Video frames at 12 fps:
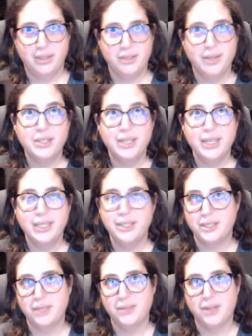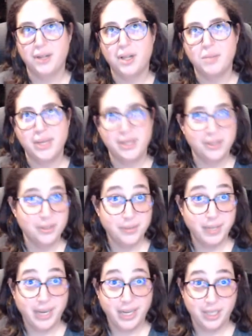So I try to turn off all my
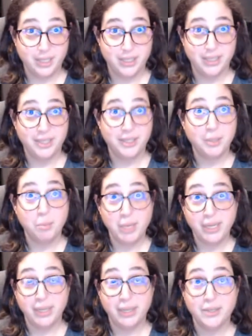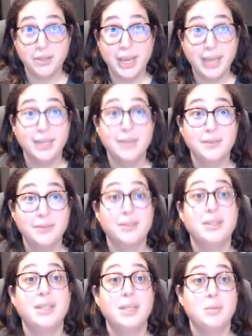notifications during meetings so I can
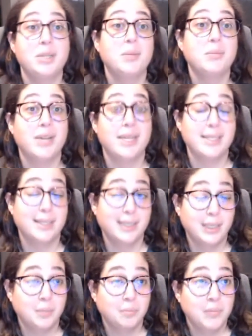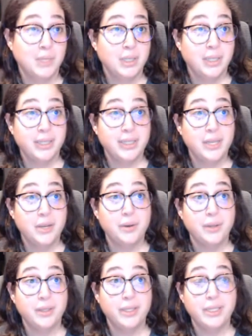fully be present. And
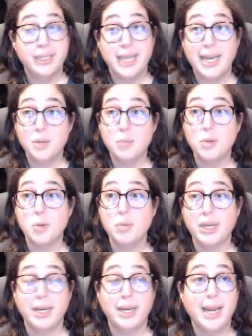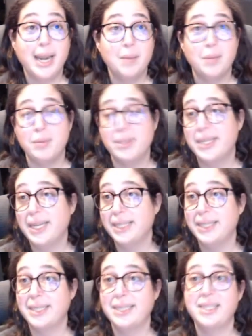so take a moment and hey, maybe take
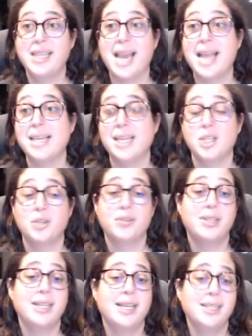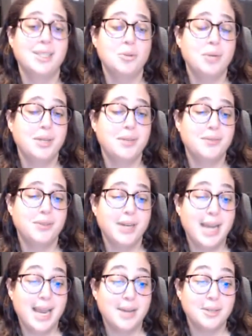it as a challenge for the next
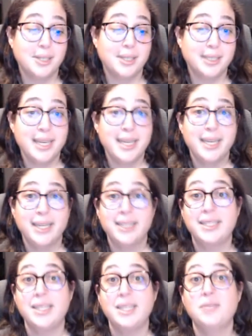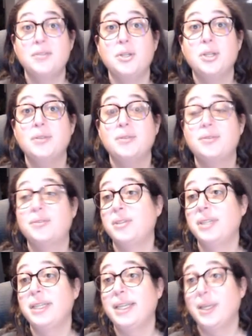24 hours. See if you can
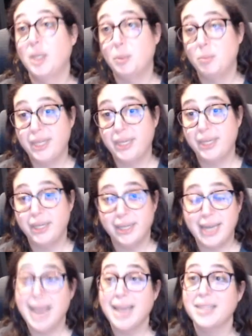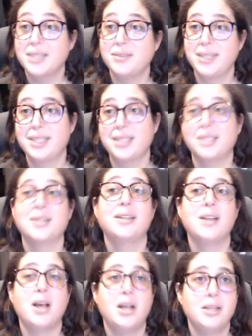fully be an active listener
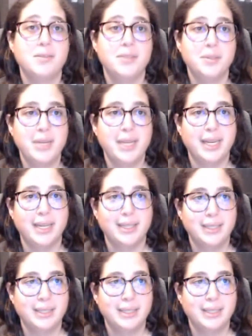in all of your meetings.